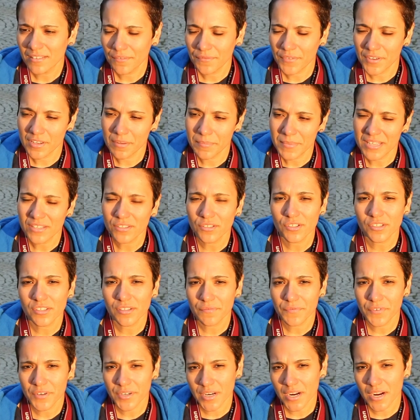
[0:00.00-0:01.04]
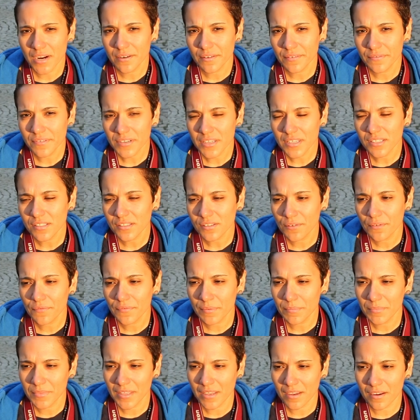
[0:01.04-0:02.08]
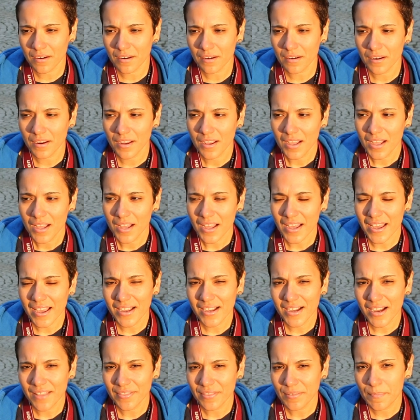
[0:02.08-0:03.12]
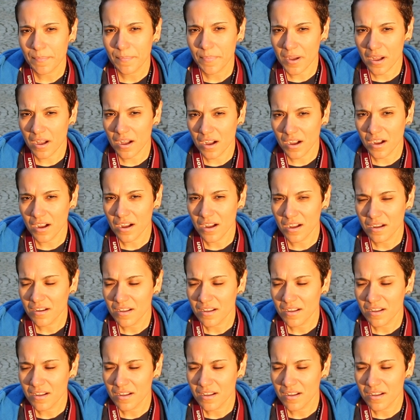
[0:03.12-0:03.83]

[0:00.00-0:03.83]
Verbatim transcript: the fundamentals of photography. So from there, I got the bug.